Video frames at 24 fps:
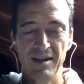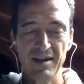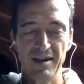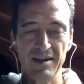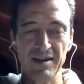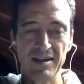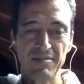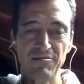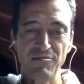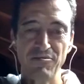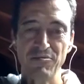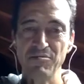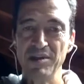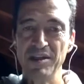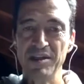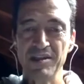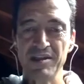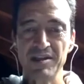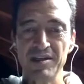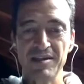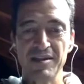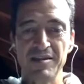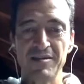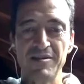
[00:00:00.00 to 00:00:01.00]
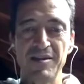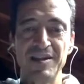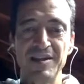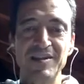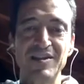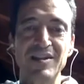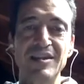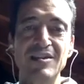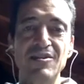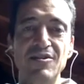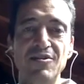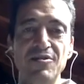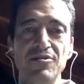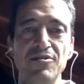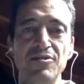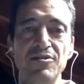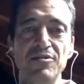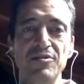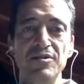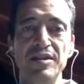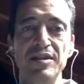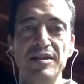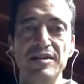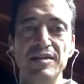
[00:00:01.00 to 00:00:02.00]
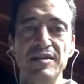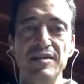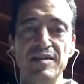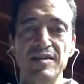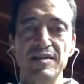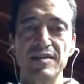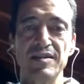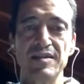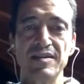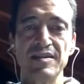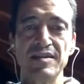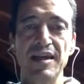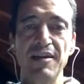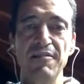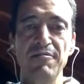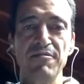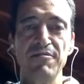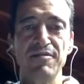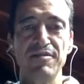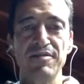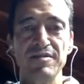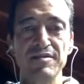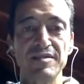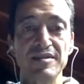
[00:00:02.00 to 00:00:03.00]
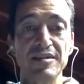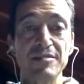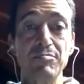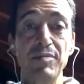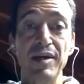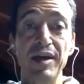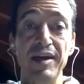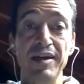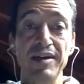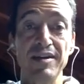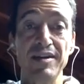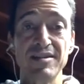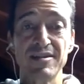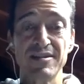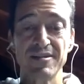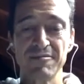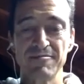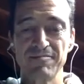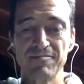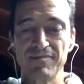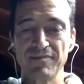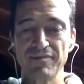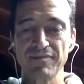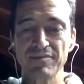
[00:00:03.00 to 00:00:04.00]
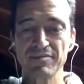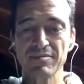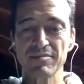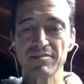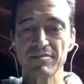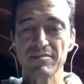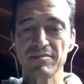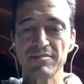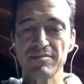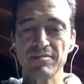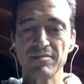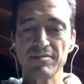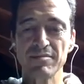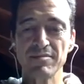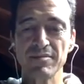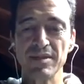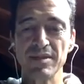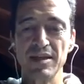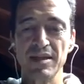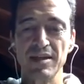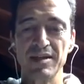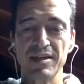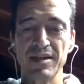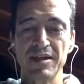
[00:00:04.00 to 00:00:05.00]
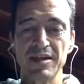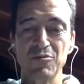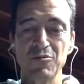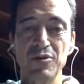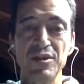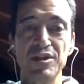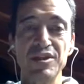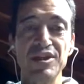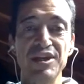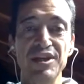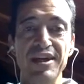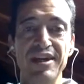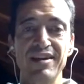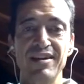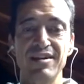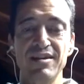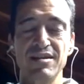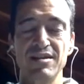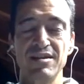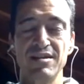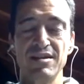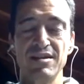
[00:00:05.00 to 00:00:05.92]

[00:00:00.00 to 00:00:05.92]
is for me the transition to this safe space that we share,